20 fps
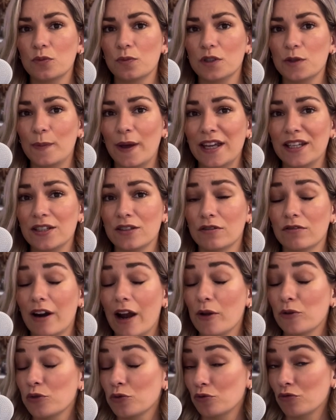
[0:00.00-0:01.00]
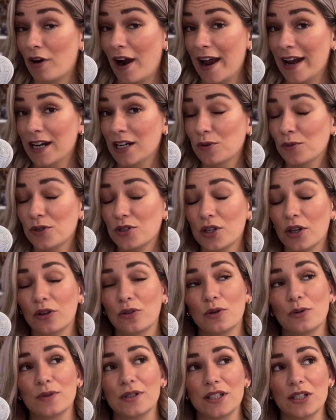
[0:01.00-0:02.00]
was based around rain, which I
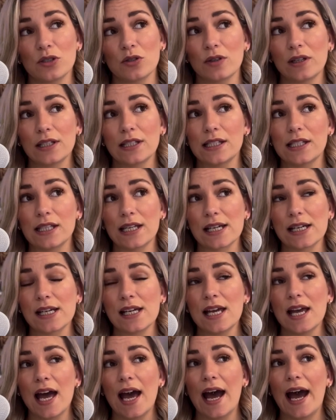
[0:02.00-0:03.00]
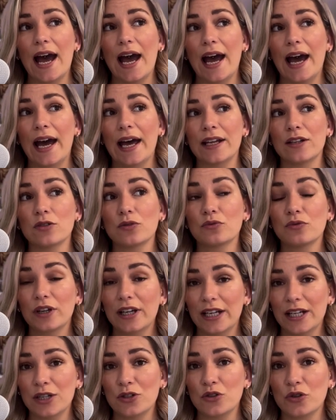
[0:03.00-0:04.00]
thought was interesting, and
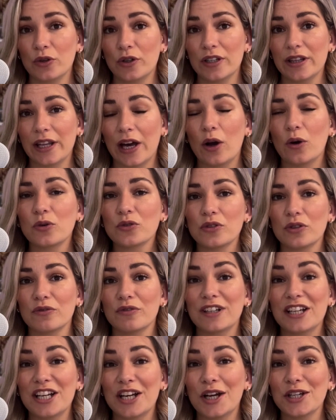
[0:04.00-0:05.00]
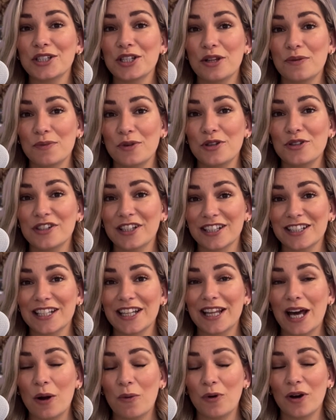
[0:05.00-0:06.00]
really enjoyed that. Also really liked the music to
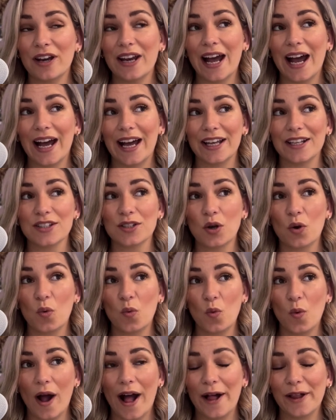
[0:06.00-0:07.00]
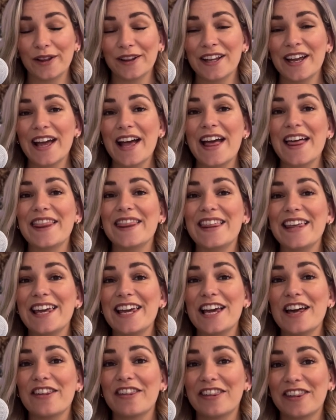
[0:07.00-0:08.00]
that one as well.
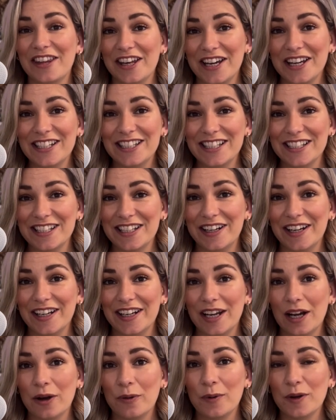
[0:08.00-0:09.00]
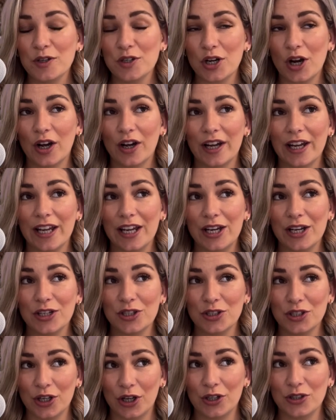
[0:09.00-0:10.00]
The third designer, which I
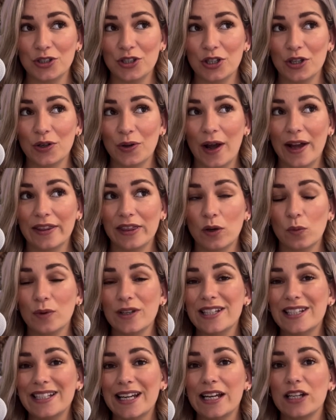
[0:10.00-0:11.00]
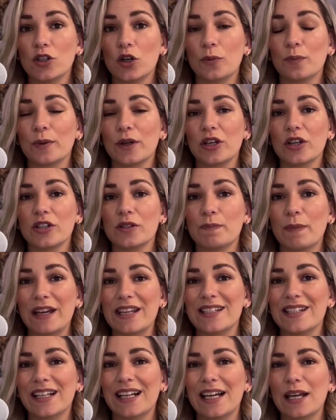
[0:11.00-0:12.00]
showed you and that we stayed on because
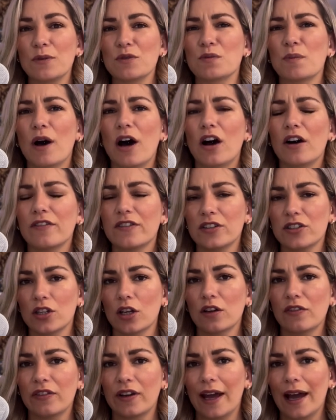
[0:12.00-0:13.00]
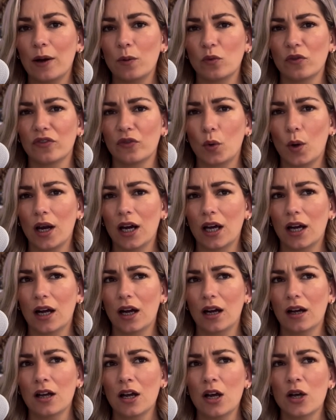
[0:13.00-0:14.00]
basically it was part of the Sophie Et
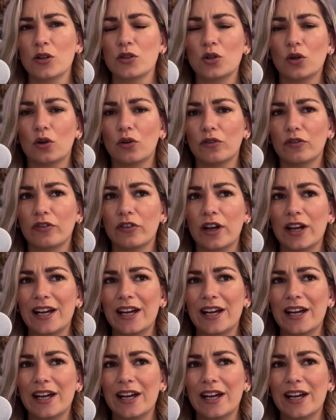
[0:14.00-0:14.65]
Voila sort of